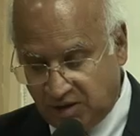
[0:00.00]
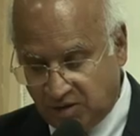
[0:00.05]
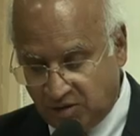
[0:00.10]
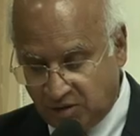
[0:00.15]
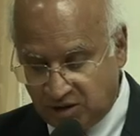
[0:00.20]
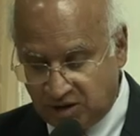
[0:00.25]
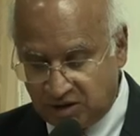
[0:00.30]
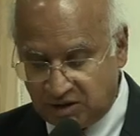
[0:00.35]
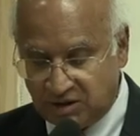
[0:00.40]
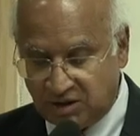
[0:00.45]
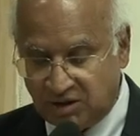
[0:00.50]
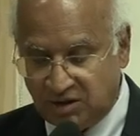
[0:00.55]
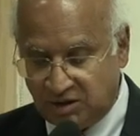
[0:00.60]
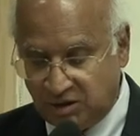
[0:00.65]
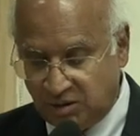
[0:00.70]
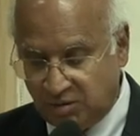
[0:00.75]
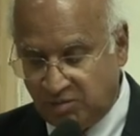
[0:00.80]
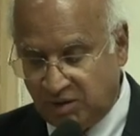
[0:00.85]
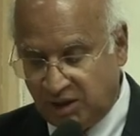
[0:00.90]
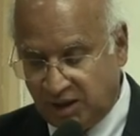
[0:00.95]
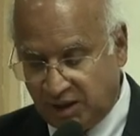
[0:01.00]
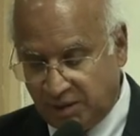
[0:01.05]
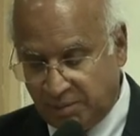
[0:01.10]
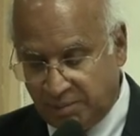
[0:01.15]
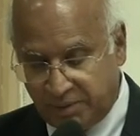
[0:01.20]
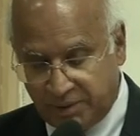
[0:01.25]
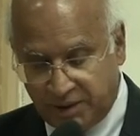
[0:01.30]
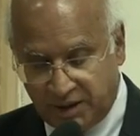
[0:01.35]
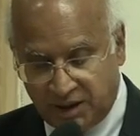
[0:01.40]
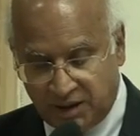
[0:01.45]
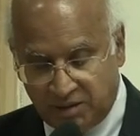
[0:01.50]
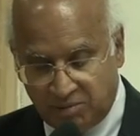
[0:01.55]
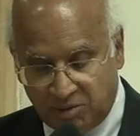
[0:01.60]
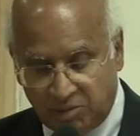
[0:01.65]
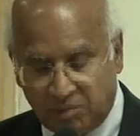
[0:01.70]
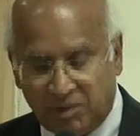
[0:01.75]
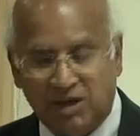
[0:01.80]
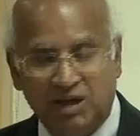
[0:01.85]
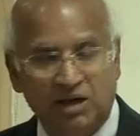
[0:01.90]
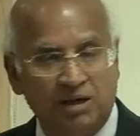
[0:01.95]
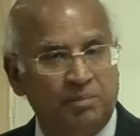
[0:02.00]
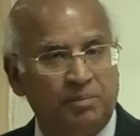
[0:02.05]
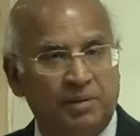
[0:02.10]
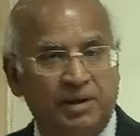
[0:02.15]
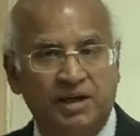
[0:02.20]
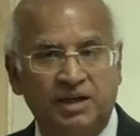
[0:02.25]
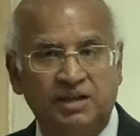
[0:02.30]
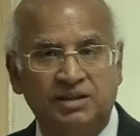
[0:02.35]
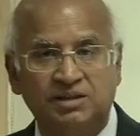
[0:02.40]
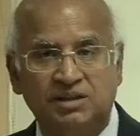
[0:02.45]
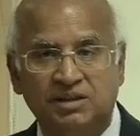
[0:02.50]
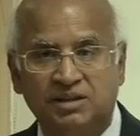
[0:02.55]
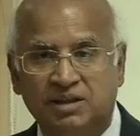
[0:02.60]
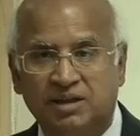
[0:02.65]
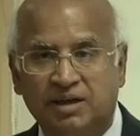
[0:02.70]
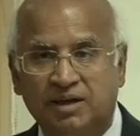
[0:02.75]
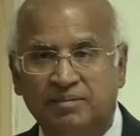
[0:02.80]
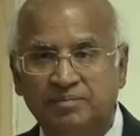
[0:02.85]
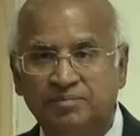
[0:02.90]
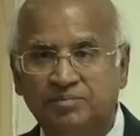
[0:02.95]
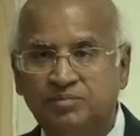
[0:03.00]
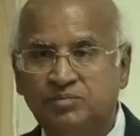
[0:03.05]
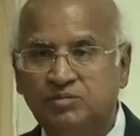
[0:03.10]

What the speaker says: courses in tube bell repair, mobile repair, etc.,